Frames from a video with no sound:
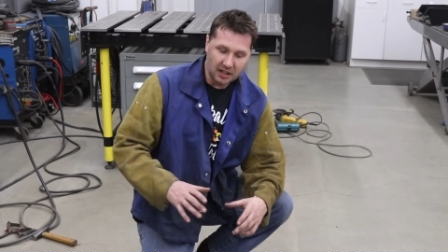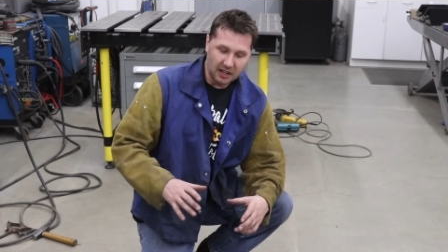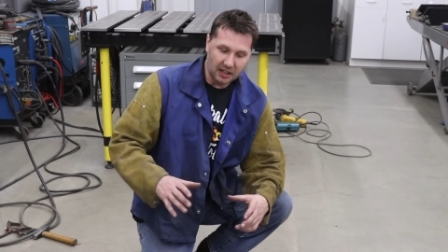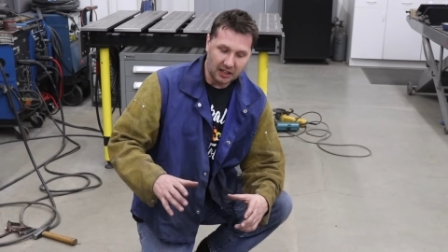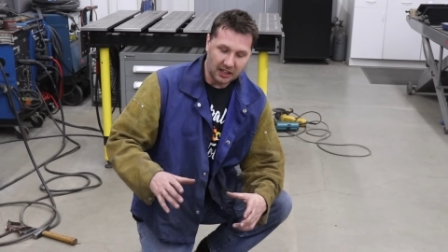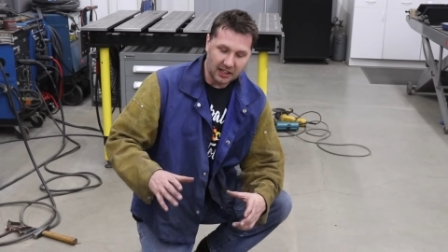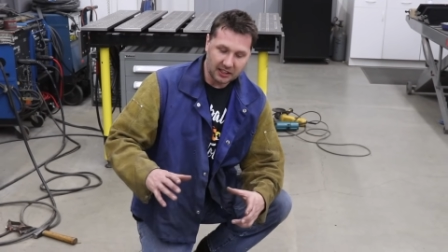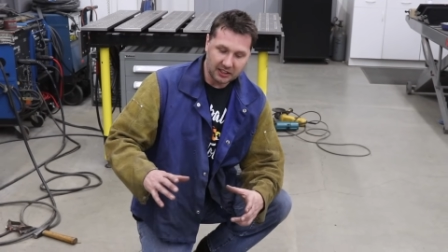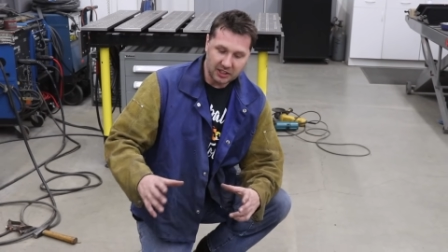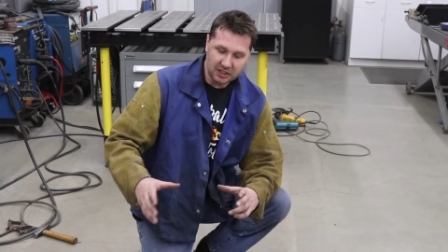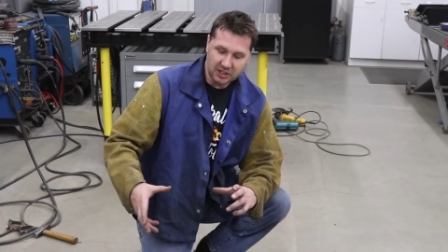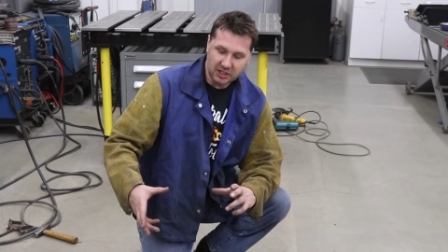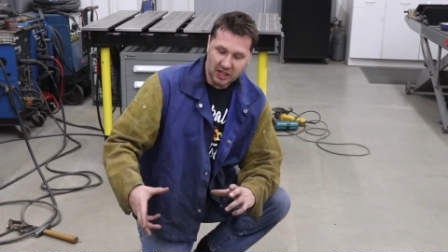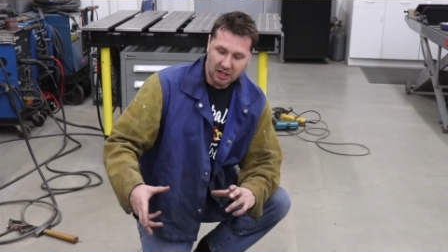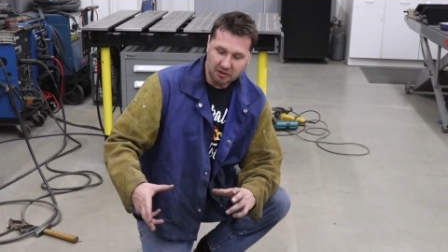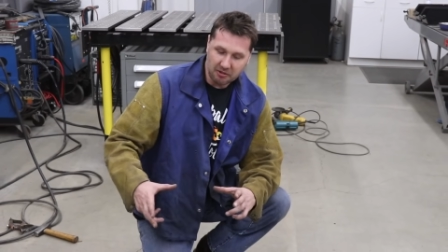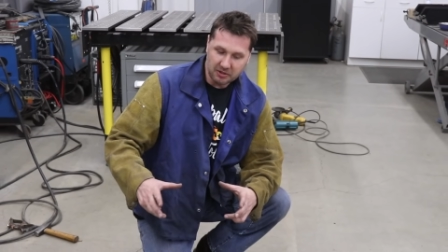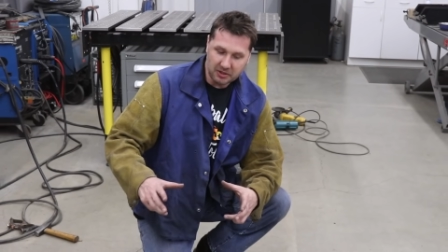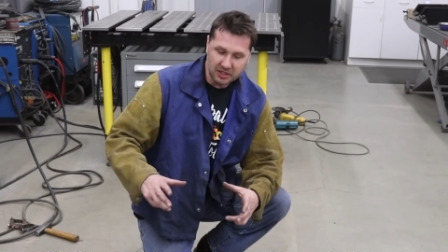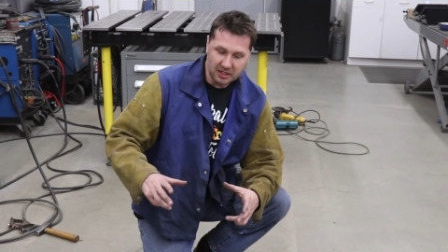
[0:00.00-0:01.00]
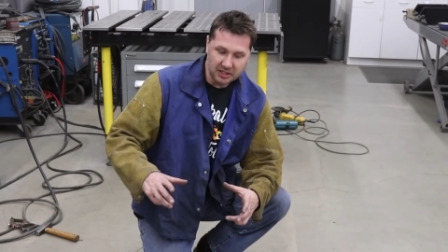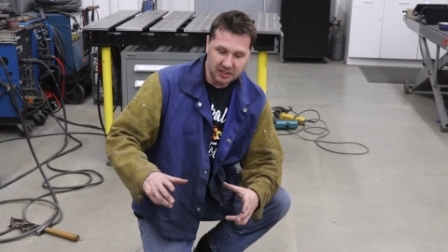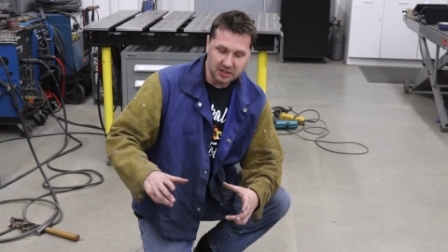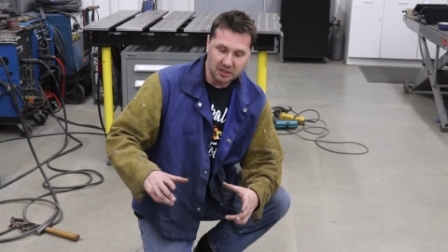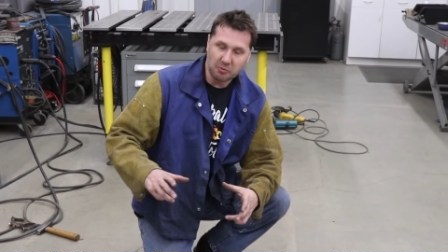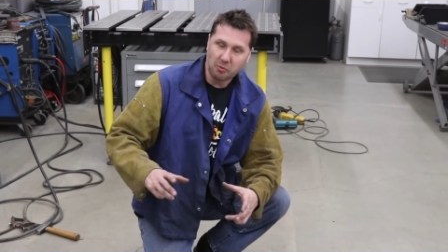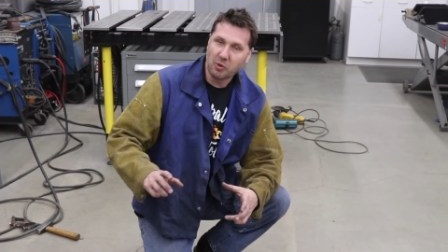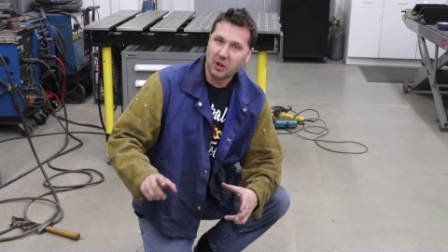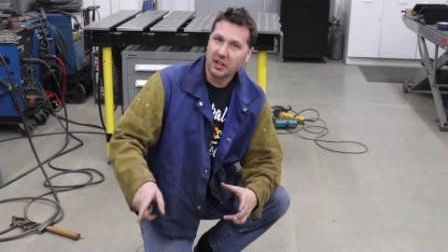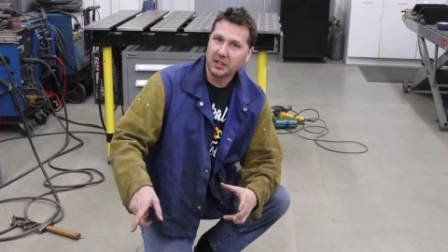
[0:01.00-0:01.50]
I like to share with you
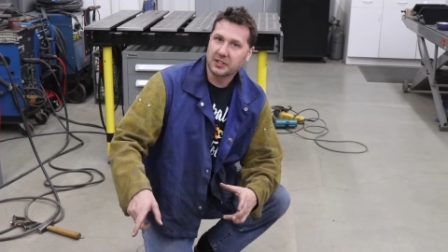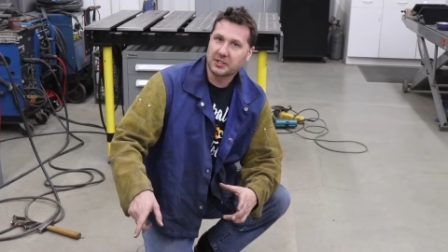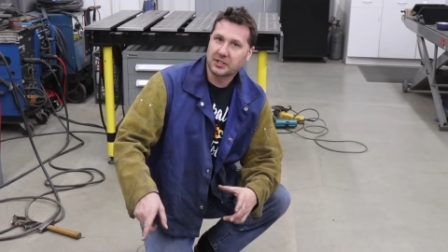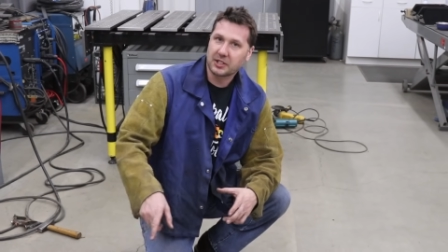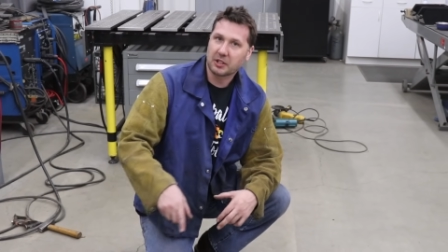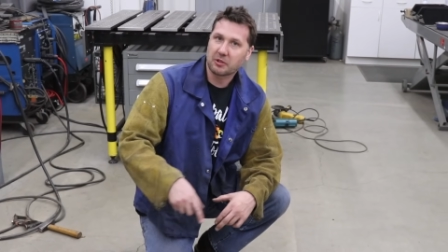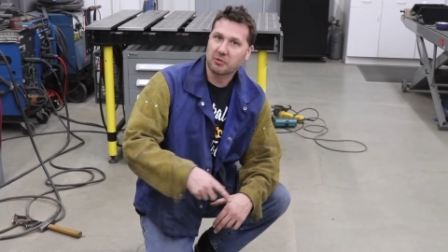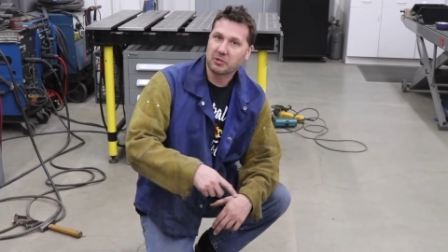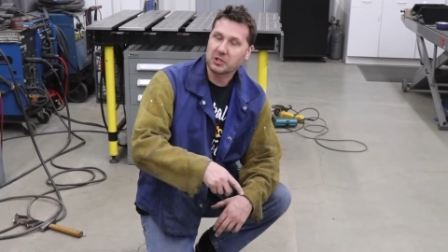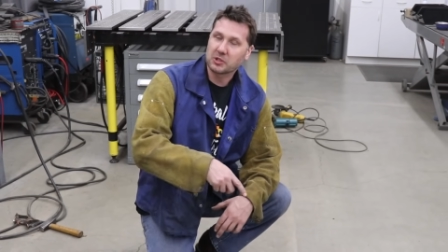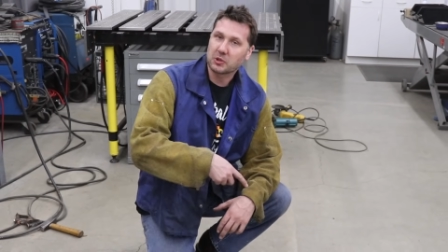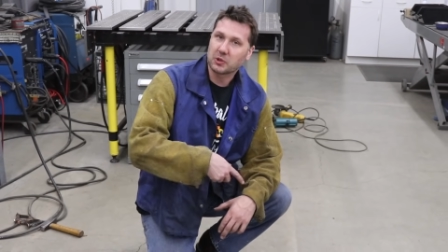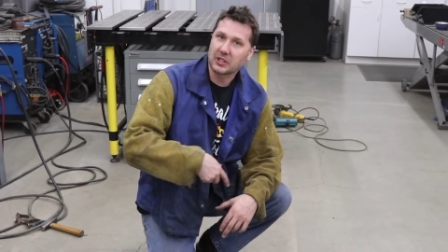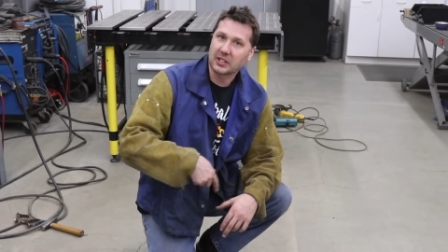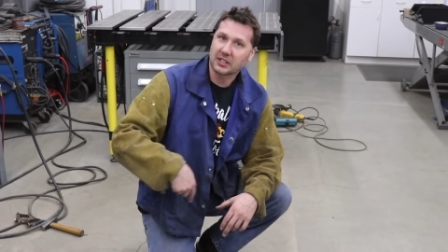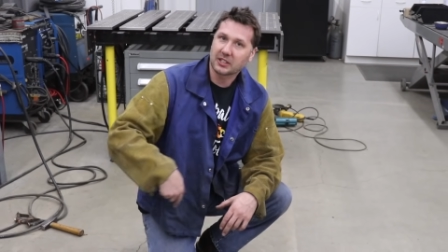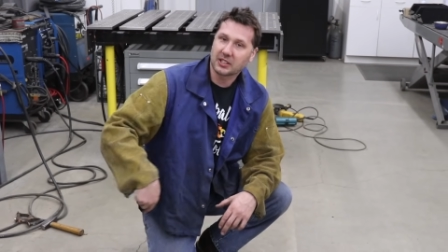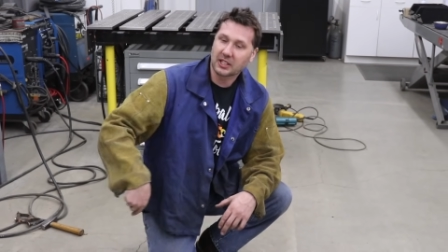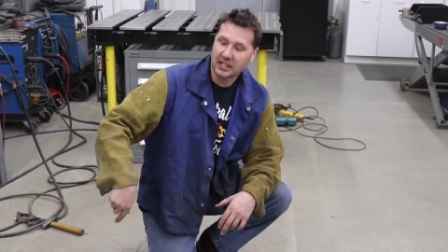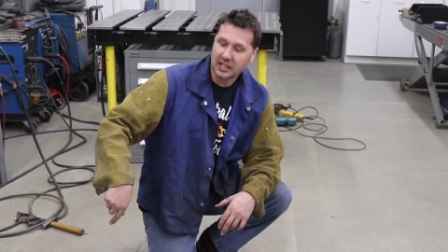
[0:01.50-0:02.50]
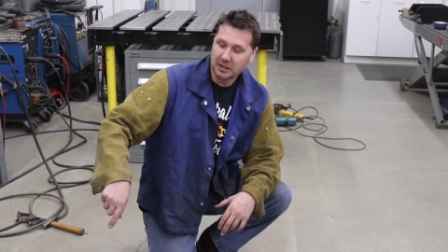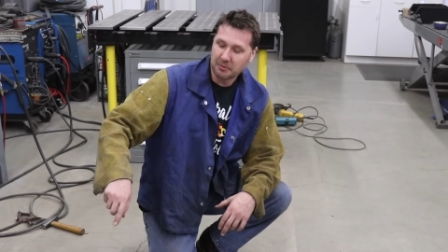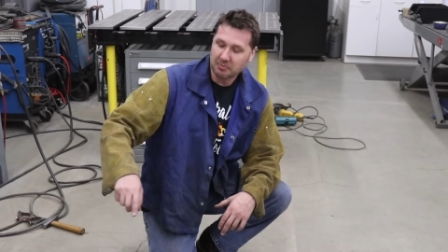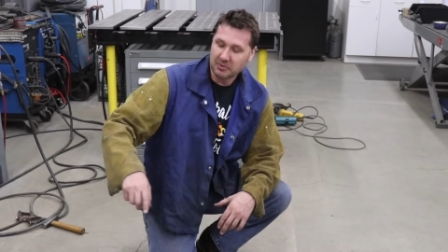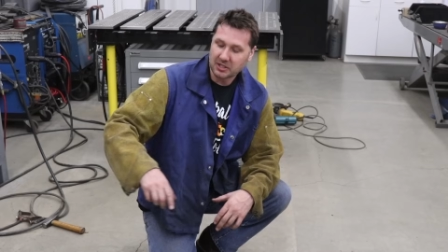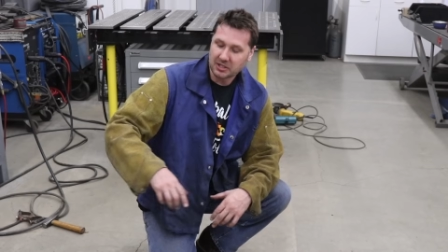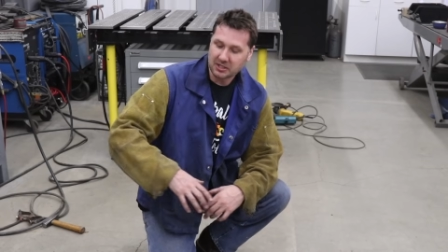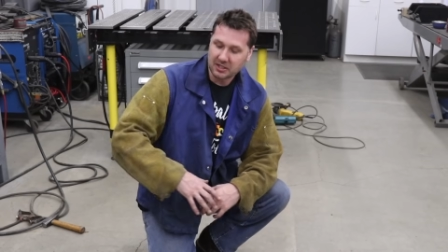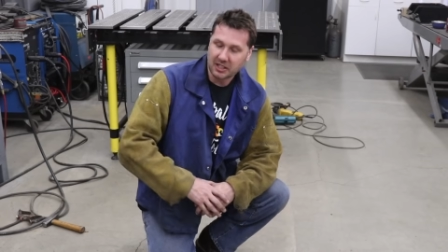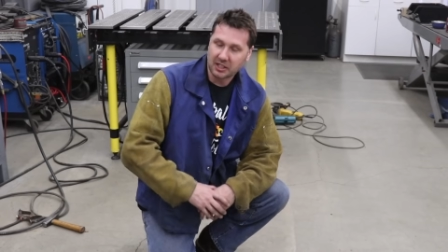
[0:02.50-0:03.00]
some weld sequencing to keep
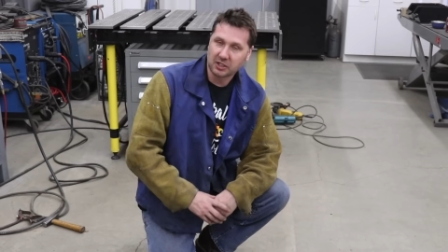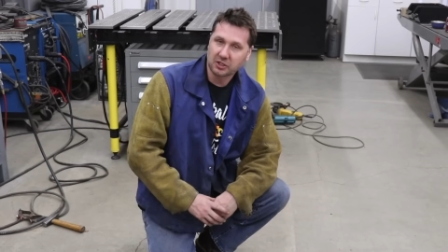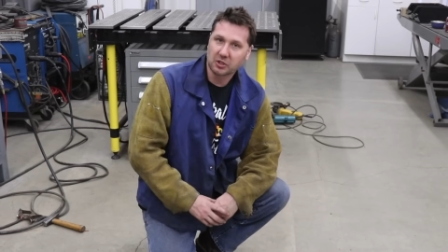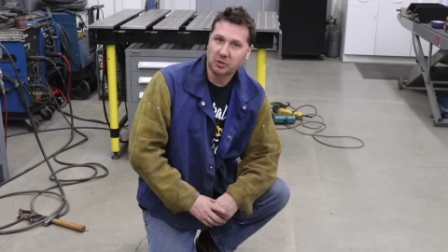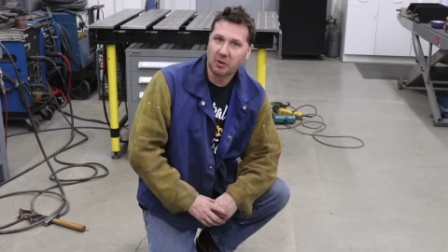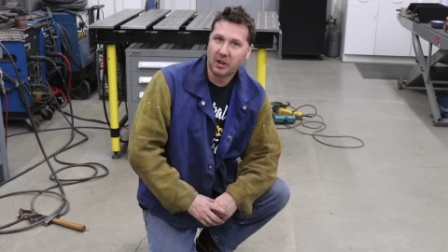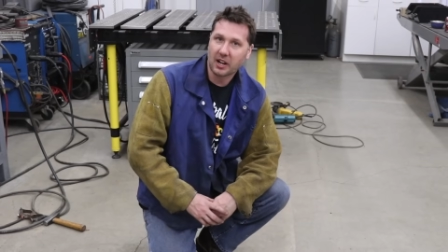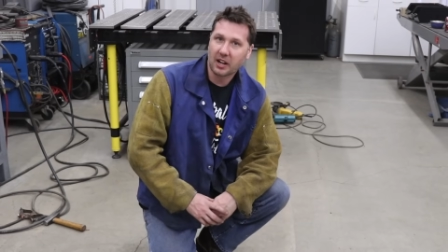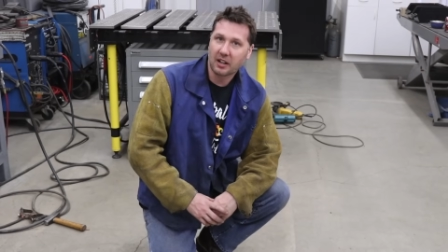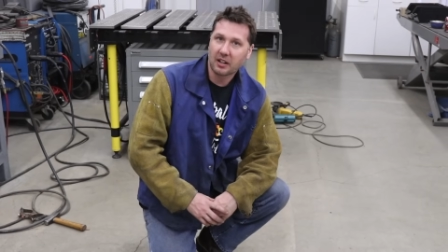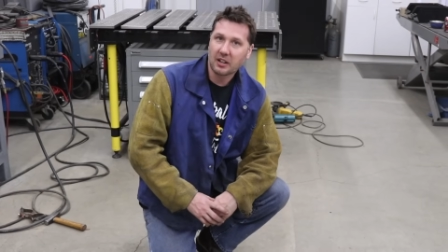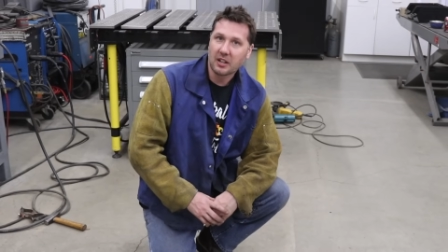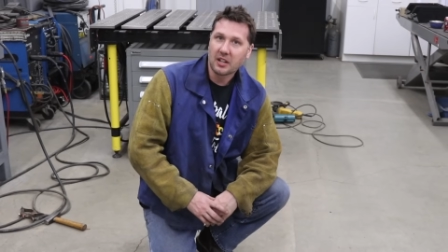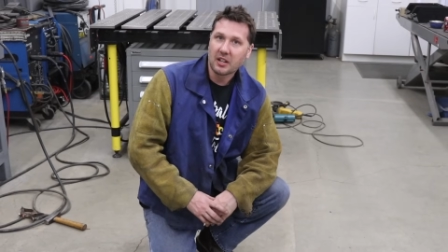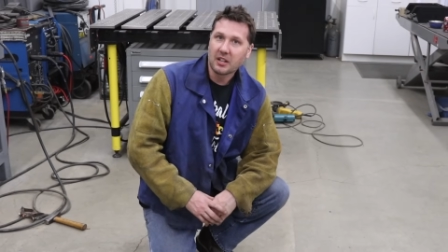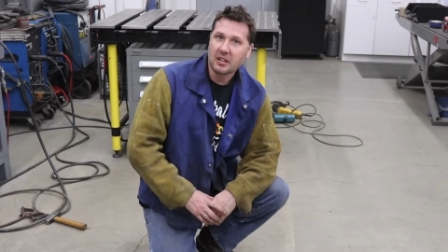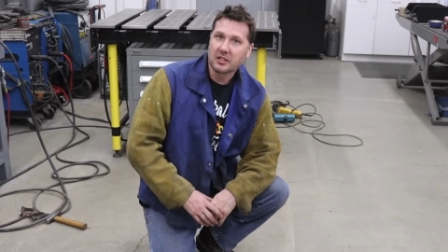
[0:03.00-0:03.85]
this thing square.